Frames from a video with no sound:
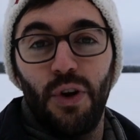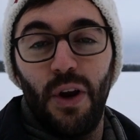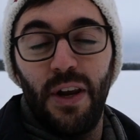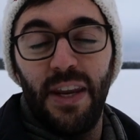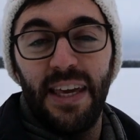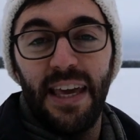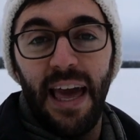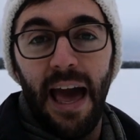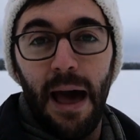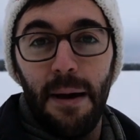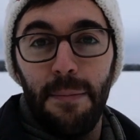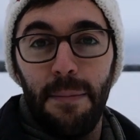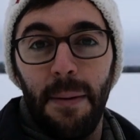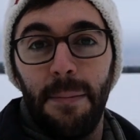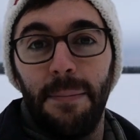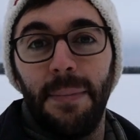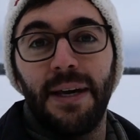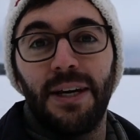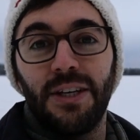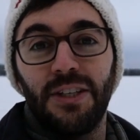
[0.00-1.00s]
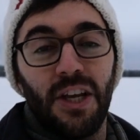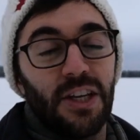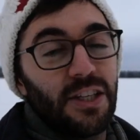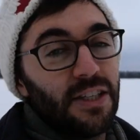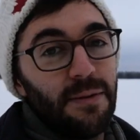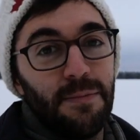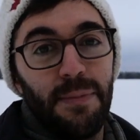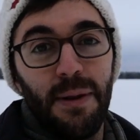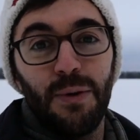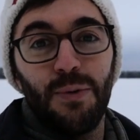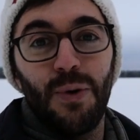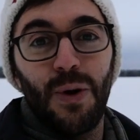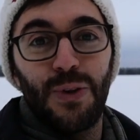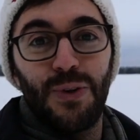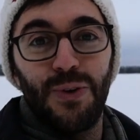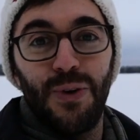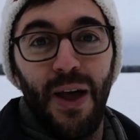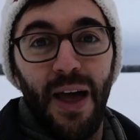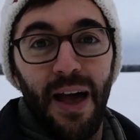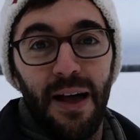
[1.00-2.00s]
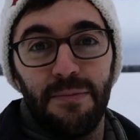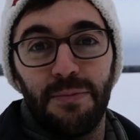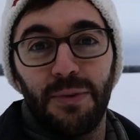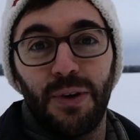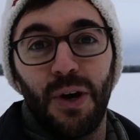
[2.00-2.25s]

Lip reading: training app because I simply want to help